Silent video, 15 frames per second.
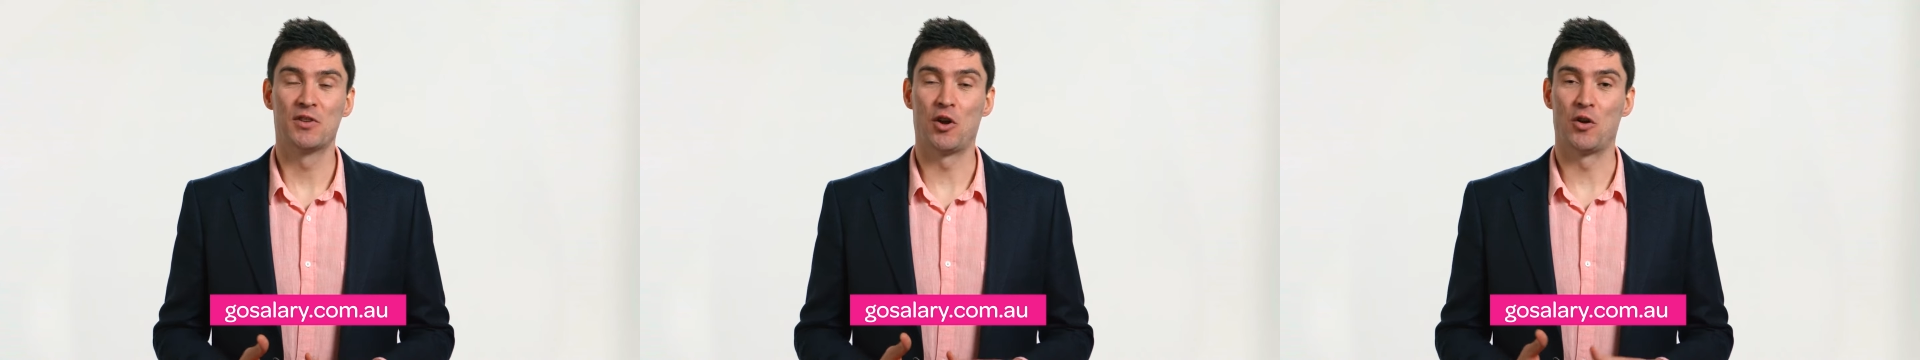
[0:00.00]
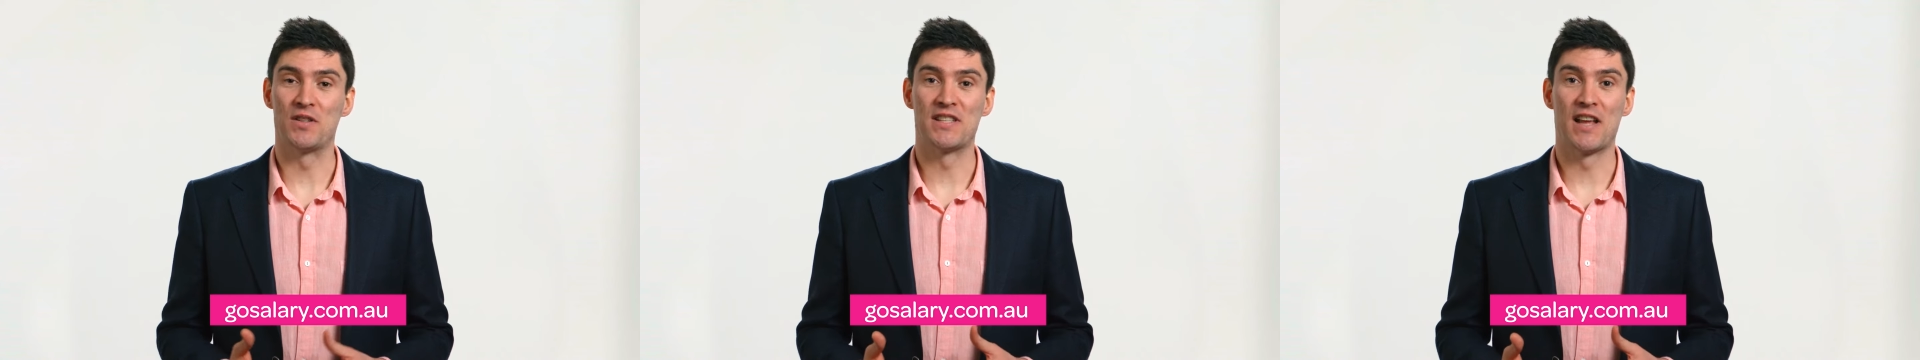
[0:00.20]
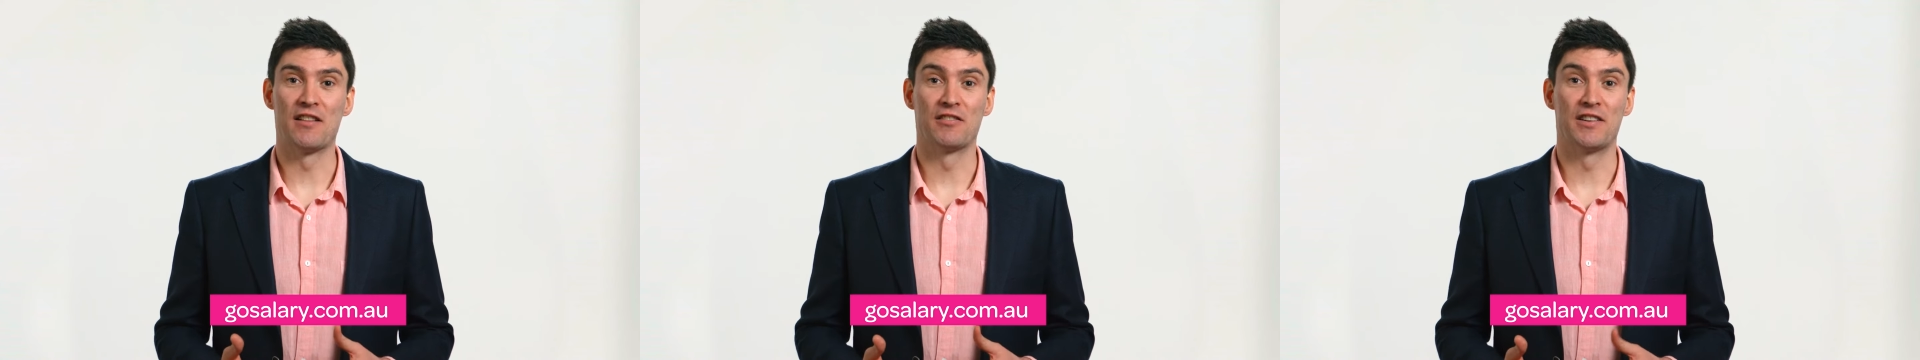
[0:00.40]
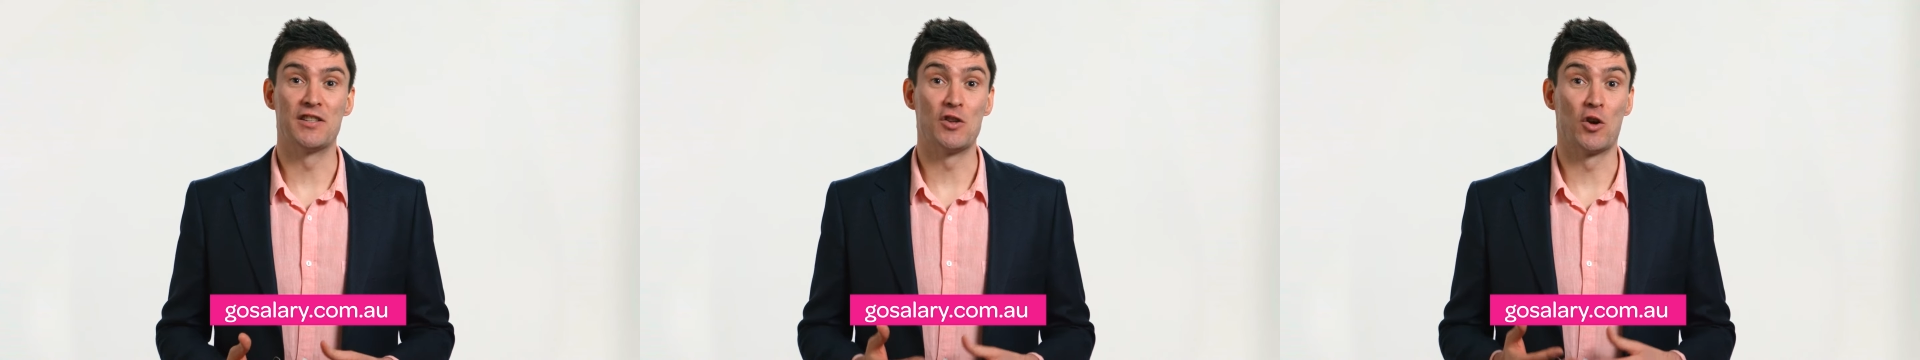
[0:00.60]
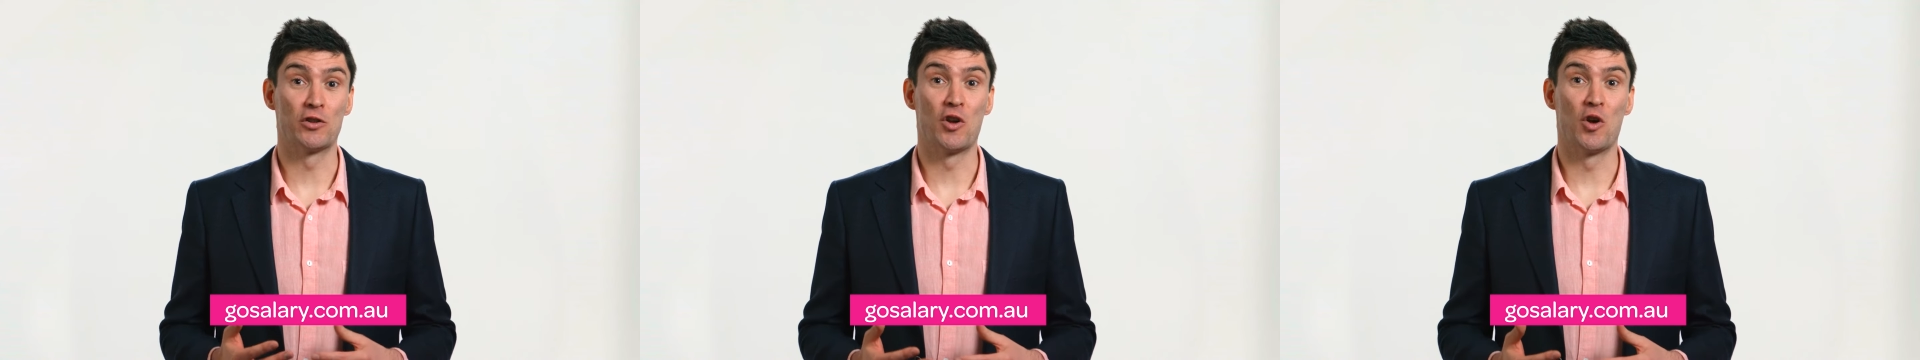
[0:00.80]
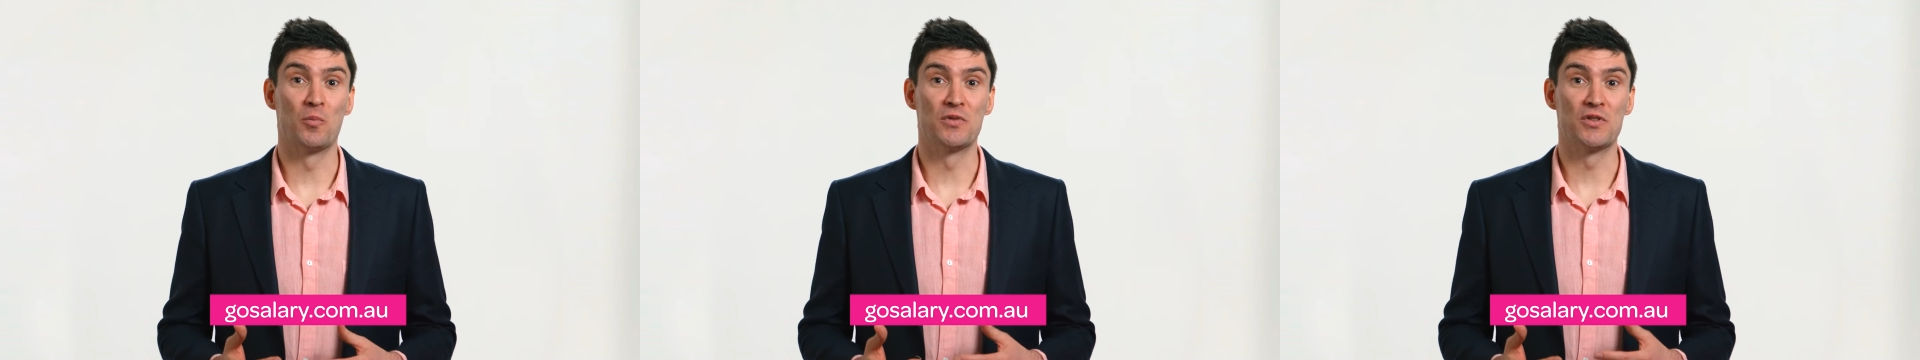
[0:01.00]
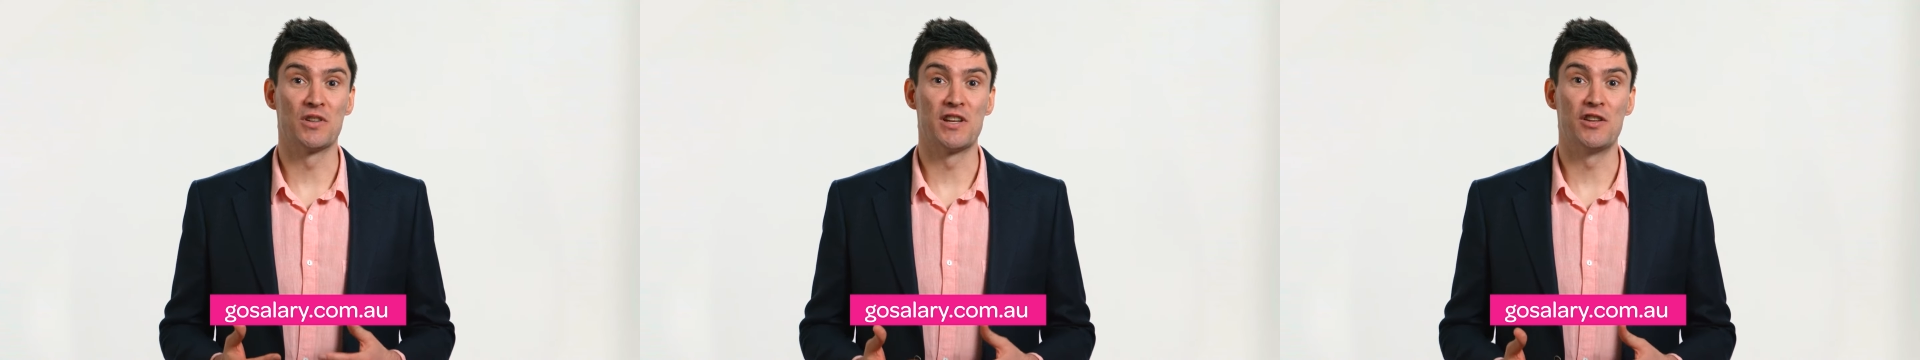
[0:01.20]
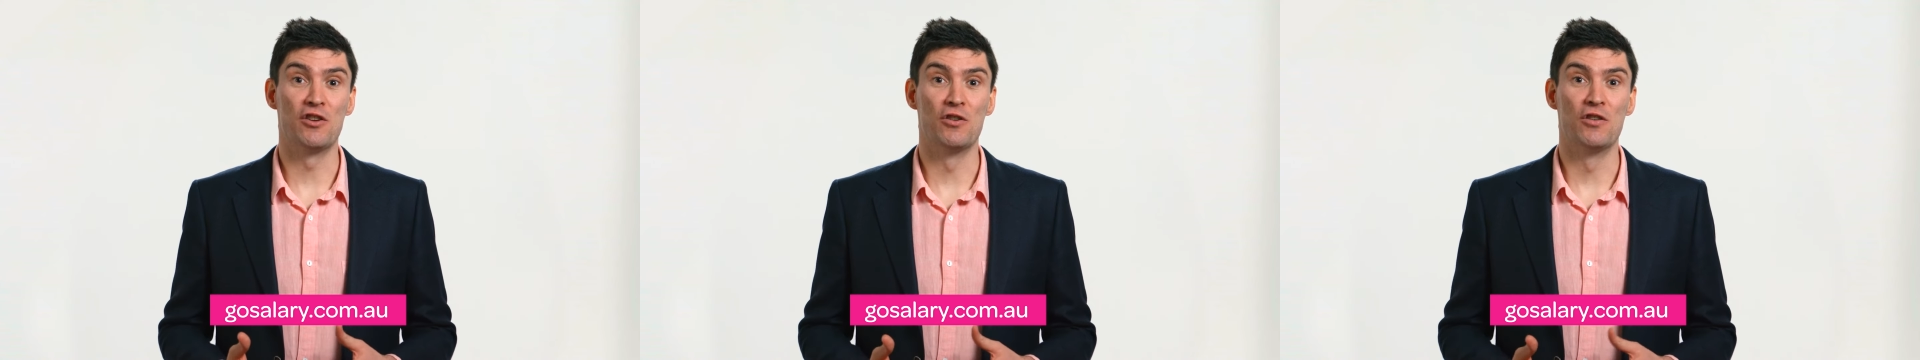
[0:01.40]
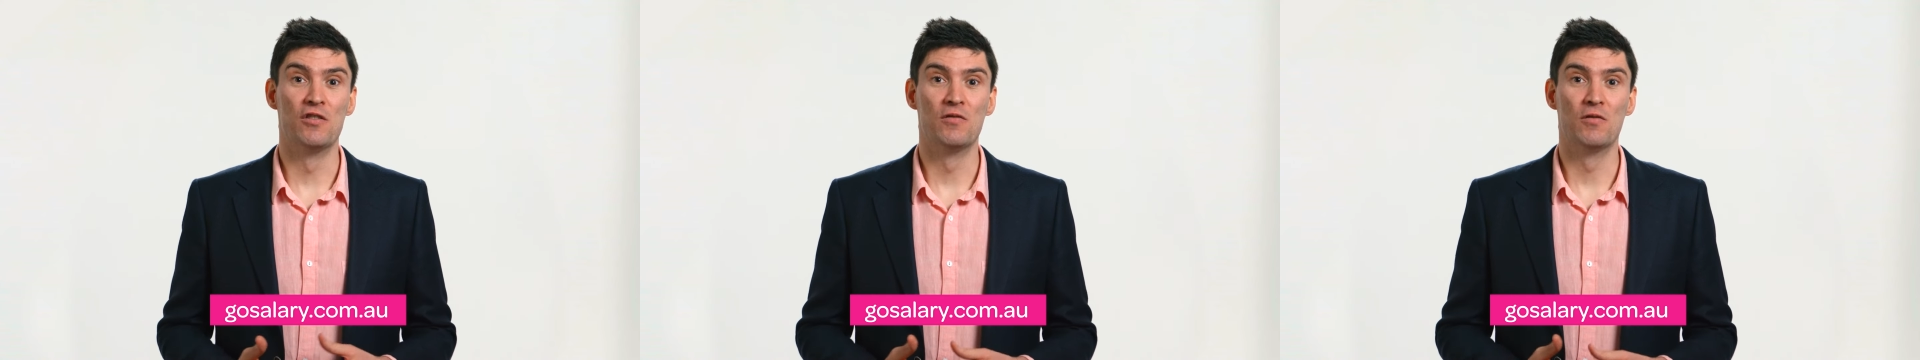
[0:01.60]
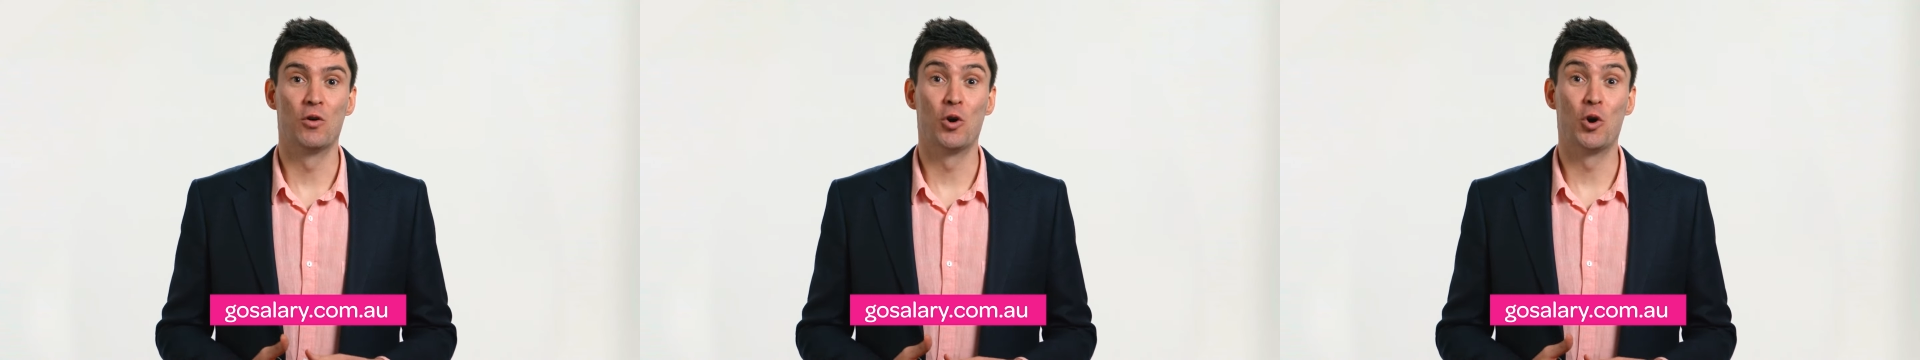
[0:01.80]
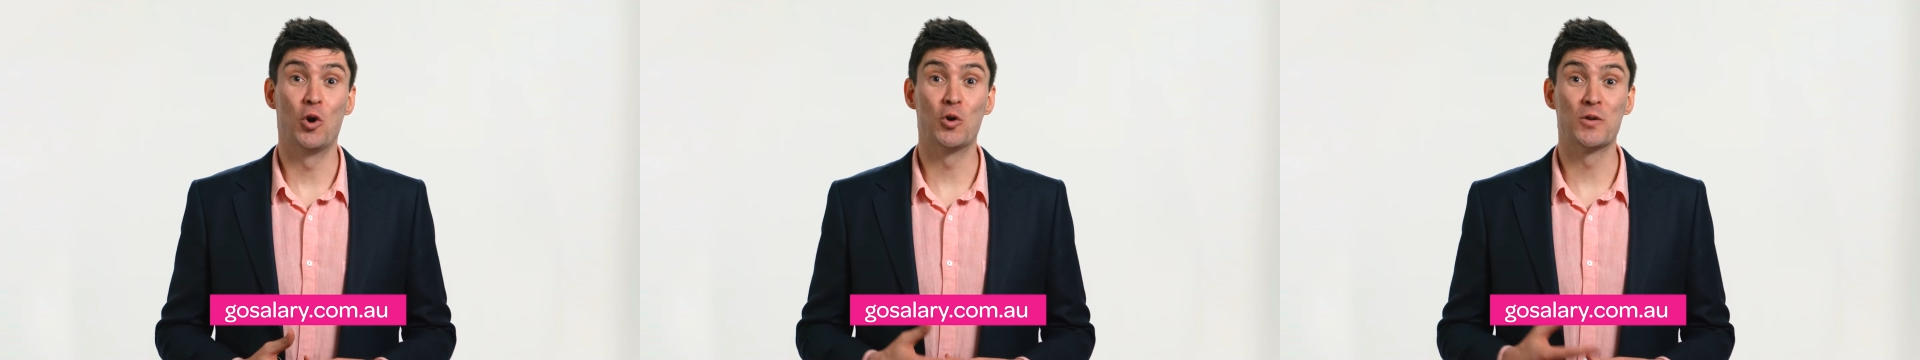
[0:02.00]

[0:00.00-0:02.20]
gosalary.com.au,